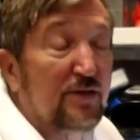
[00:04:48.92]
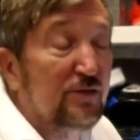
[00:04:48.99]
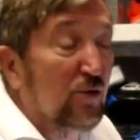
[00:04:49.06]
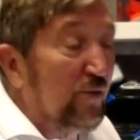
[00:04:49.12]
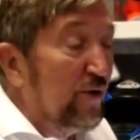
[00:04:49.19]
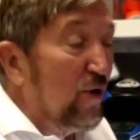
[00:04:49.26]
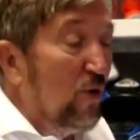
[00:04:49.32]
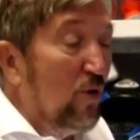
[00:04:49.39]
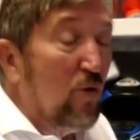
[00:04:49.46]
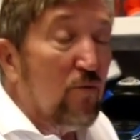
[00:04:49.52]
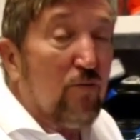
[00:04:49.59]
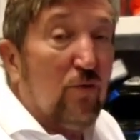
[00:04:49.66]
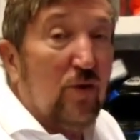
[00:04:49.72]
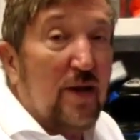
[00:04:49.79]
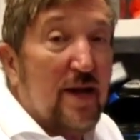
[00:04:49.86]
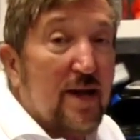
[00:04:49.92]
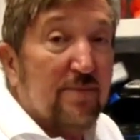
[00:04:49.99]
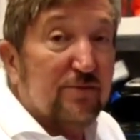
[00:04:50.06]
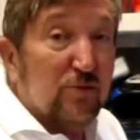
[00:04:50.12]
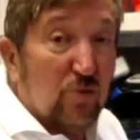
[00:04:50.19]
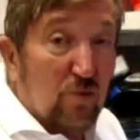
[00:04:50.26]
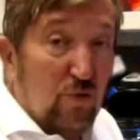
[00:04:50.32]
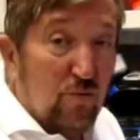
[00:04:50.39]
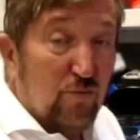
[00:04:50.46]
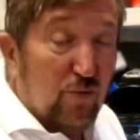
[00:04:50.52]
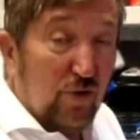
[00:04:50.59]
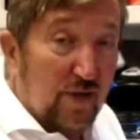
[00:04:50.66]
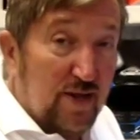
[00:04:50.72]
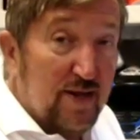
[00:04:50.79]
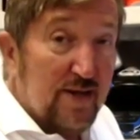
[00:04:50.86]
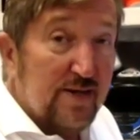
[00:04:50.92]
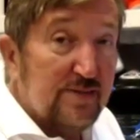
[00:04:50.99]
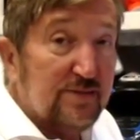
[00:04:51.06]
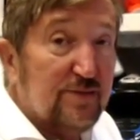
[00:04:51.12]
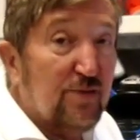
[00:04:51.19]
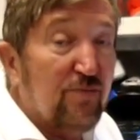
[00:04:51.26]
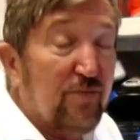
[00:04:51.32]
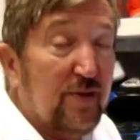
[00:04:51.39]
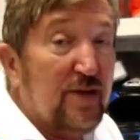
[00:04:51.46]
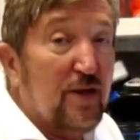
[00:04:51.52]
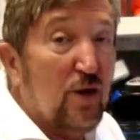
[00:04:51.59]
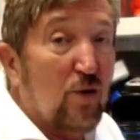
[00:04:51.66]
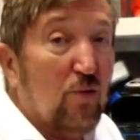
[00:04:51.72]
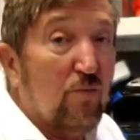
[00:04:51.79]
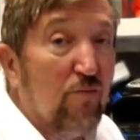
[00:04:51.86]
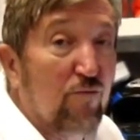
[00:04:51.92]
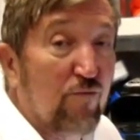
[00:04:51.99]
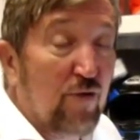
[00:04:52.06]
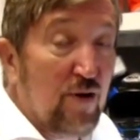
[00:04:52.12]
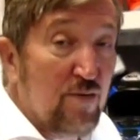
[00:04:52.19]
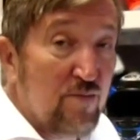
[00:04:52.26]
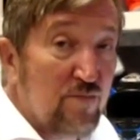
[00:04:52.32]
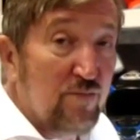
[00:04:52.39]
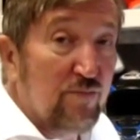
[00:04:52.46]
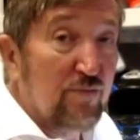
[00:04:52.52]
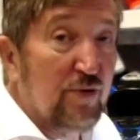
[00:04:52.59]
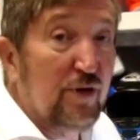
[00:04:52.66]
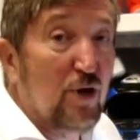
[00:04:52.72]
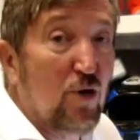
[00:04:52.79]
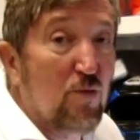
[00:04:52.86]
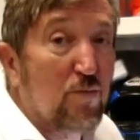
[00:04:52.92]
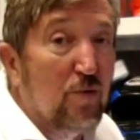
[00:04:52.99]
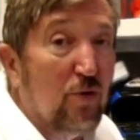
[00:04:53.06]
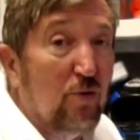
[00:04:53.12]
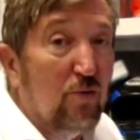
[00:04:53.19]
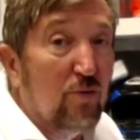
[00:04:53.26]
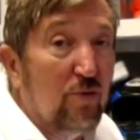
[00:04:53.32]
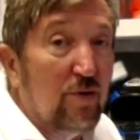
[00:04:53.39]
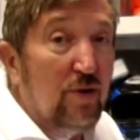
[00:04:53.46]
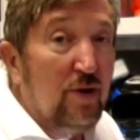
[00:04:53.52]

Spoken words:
So it overlaps or overlays the video from the GoPro